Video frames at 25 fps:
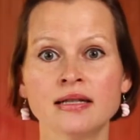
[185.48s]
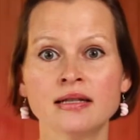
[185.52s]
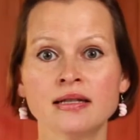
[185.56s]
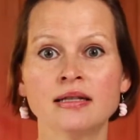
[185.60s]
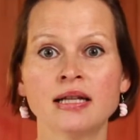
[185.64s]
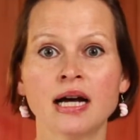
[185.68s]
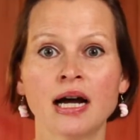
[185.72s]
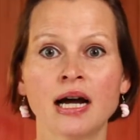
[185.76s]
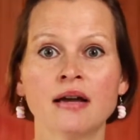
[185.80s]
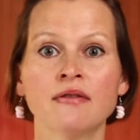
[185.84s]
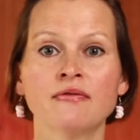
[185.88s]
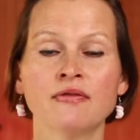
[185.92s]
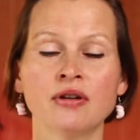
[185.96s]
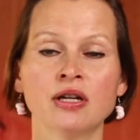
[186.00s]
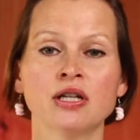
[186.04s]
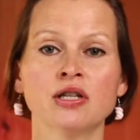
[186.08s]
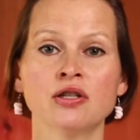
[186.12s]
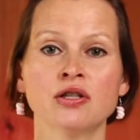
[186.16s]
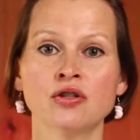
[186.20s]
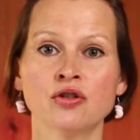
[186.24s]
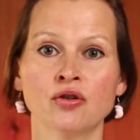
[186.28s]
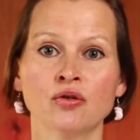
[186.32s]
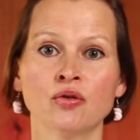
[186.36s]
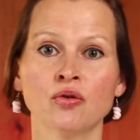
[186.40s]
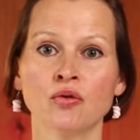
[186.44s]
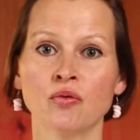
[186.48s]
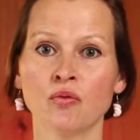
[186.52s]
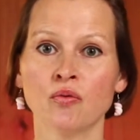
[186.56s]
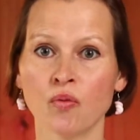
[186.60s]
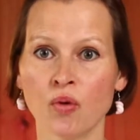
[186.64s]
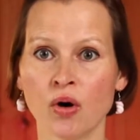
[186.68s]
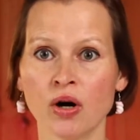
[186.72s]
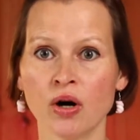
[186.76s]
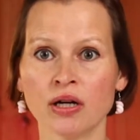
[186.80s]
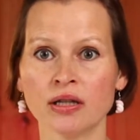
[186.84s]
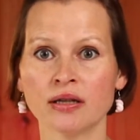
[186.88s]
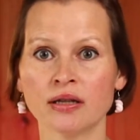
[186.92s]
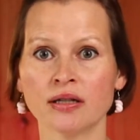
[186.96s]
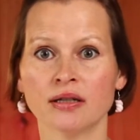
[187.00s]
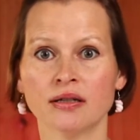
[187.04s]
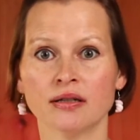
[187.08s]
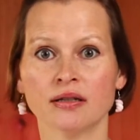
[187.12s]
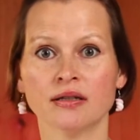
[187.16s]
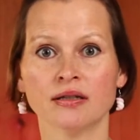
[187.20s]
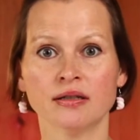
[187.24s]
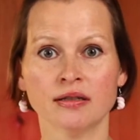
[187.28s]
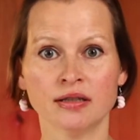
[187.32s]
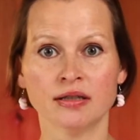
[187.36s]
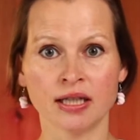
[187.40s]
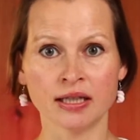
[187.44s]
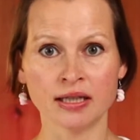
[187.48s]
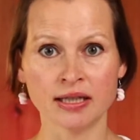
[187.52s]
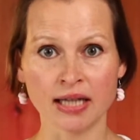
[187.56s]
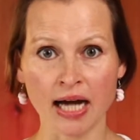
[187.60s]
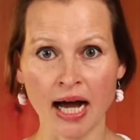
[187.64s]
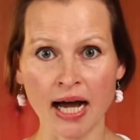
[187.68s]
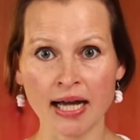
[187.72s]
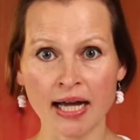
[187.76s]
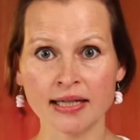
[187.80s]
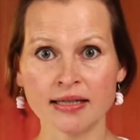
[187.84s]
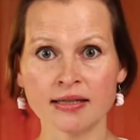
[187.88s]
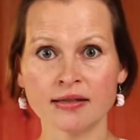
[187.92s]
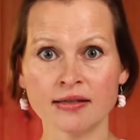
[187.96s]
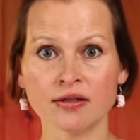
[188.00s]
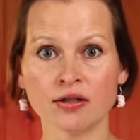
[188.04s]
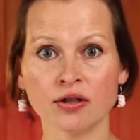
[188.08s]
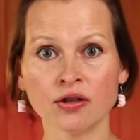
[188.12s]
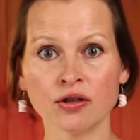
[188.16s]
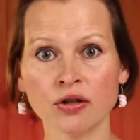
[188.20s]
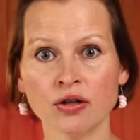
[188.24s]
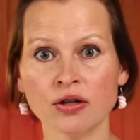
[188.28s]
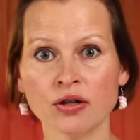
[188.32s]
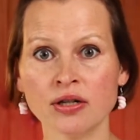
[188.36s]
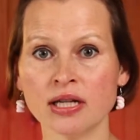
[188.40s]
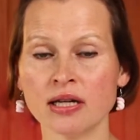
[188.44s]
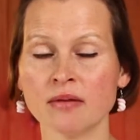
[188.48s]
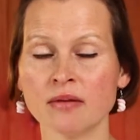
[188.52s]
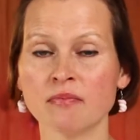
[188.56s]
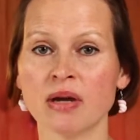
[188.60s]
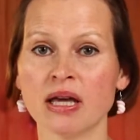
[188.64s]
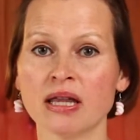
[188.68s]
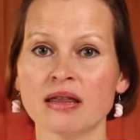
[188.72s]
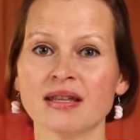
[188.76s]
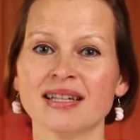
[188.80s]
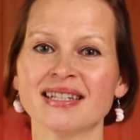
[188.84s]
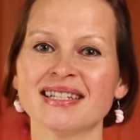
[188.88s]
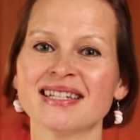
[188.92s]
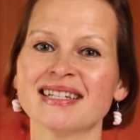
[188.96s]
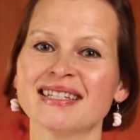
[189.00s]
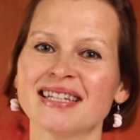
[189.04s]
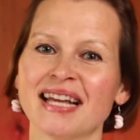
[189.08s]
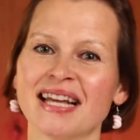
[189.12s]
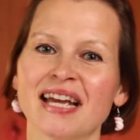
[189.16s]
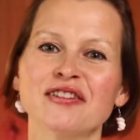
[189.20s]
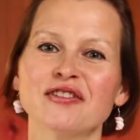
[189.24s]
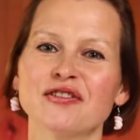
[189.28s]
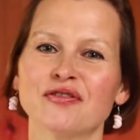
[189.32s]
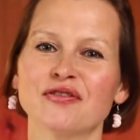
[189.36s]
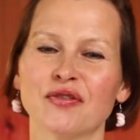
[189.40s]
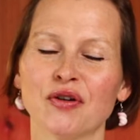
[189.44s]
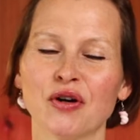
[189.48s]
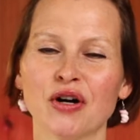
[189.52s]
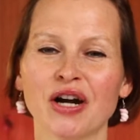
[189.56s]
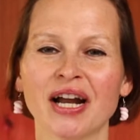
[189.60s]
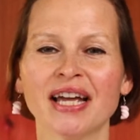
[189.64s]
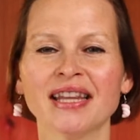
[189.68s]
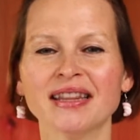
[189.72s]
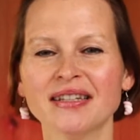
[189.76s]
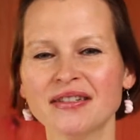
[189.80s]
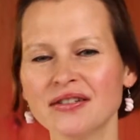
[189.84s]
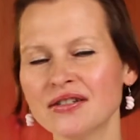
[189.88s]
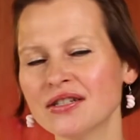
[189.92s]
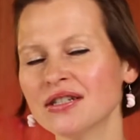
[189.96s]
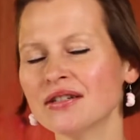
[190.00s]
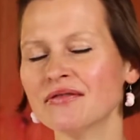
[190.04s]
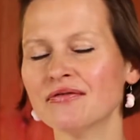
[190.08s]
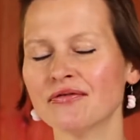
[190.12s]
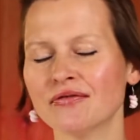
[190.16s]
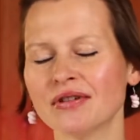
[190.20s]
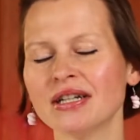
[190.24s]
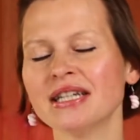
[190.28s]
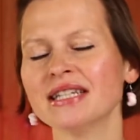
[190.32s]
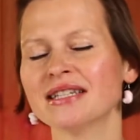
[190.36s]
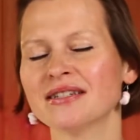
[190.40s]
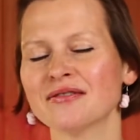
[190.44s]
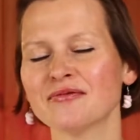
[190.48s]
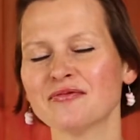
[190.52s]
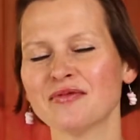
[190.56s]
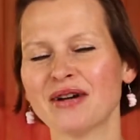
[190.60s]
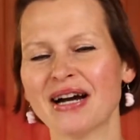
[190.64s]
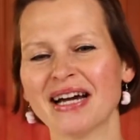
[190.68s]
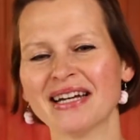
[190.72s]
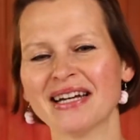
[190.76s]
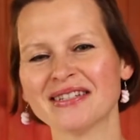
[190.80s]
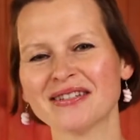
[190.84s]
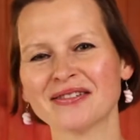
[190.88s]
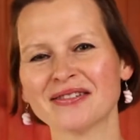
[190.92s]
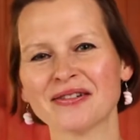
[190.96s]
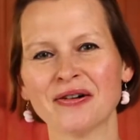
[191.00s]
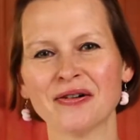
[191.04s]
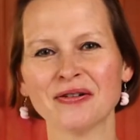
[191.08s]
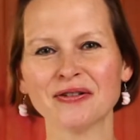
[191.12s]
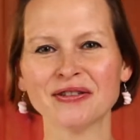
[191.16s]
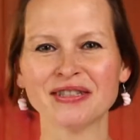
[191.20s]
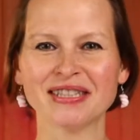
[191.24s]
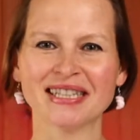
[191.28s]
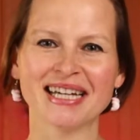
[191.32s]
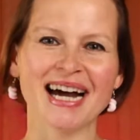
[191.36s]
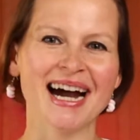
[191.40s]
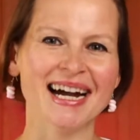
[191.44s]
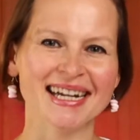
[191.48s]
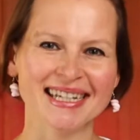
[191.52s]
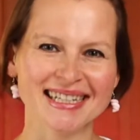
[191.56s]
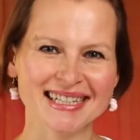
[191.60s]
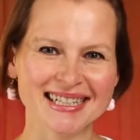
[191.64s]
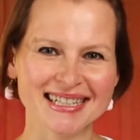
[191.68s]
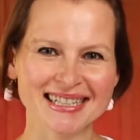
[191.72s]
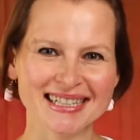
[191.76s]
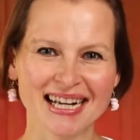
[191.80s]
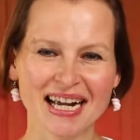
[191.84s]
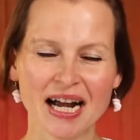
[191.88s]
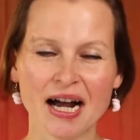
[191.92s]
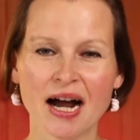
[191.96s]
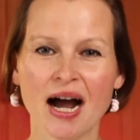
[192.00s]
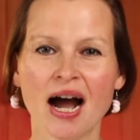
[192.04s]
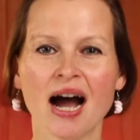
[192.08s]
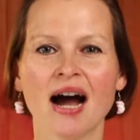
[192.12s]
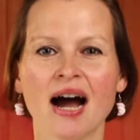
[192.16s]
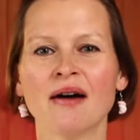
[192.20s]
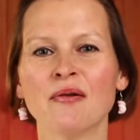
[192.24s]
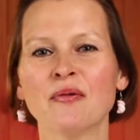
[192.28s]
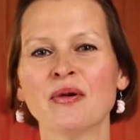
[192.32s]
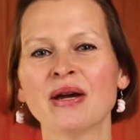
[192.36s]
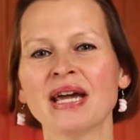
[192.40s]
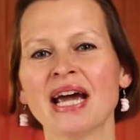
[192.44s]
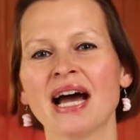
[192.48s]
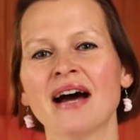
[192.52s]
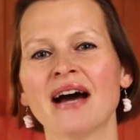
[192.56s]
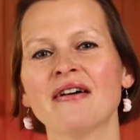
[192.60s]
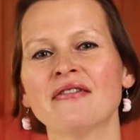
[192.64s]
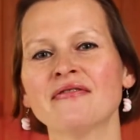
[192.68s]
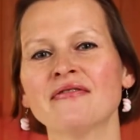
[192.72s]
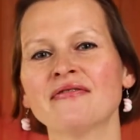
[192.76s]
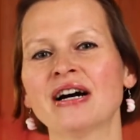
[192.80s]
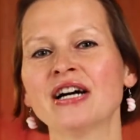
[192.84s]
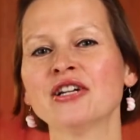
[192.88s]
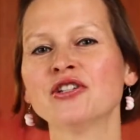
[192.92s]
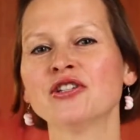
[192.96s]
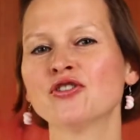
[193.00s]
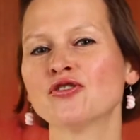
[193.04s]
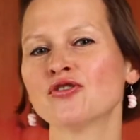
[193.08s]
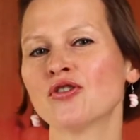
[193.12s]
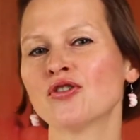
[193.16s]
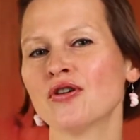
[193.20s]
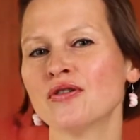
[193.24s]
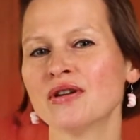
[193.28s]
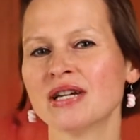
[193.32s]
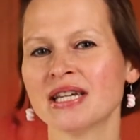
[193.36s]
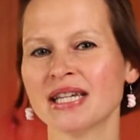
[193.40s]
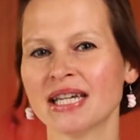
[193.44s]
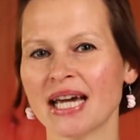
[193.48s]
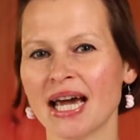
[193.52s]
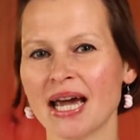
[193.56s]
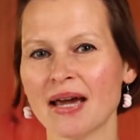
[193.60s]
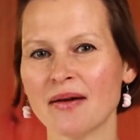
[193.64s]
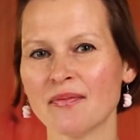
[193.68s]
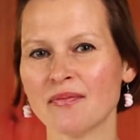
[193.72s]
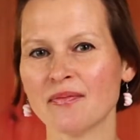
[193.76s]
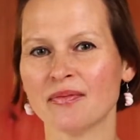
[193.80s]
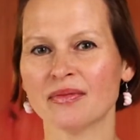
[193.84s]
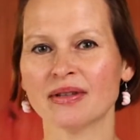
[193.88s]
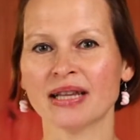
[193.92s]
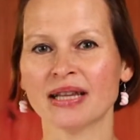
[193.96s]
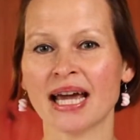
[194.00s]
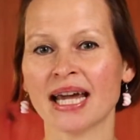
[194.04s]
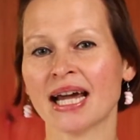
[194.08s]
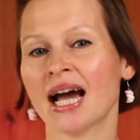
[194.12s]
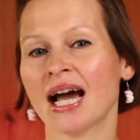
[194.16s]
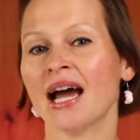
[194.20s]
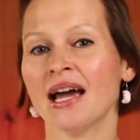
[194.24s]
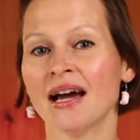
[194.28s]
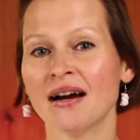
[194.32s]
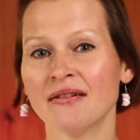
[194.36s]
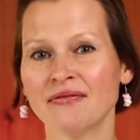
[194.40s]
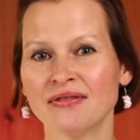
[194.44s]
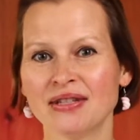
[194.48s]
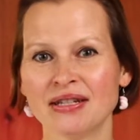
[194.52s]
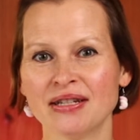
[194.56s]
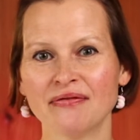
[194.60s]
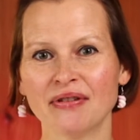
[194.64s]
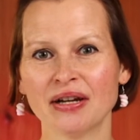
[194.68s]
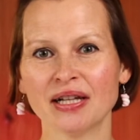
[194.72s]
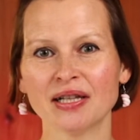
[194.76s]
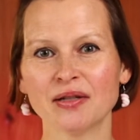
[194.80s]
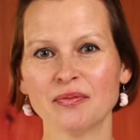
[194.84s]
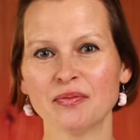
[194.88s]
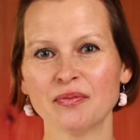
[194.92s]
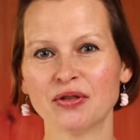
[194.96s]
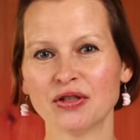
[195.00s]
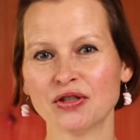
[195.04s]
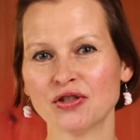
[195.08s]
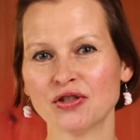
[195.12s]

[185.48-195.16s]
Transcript: dive into what the DICE learning method stands for. And there's a reason why it's called DICE. We have a drawing game. Like, I have developed this